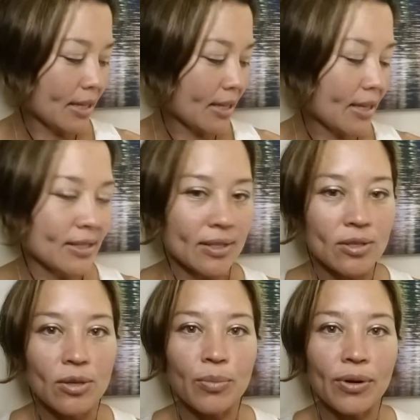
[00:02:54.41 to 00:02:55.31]
And that's a
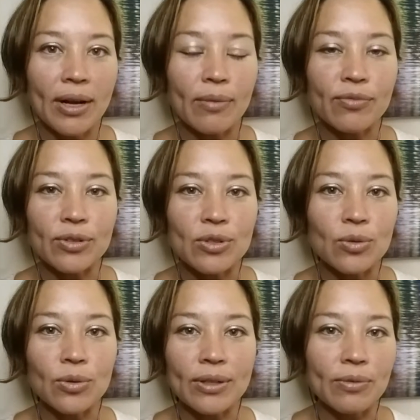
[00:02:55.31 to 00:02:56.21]
super helpful
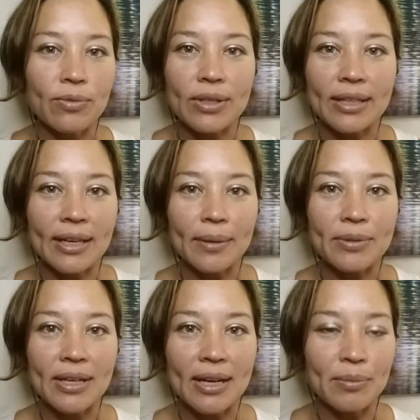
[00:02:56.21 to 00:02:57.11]
tool. It really
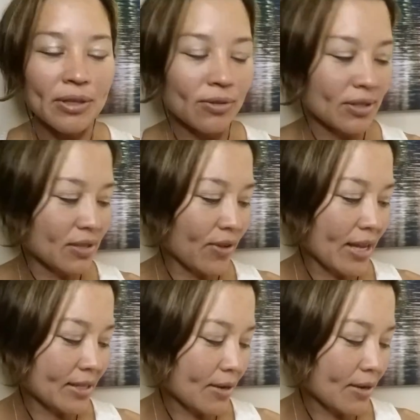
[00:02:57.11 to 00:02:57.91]
helped guide me through this fast.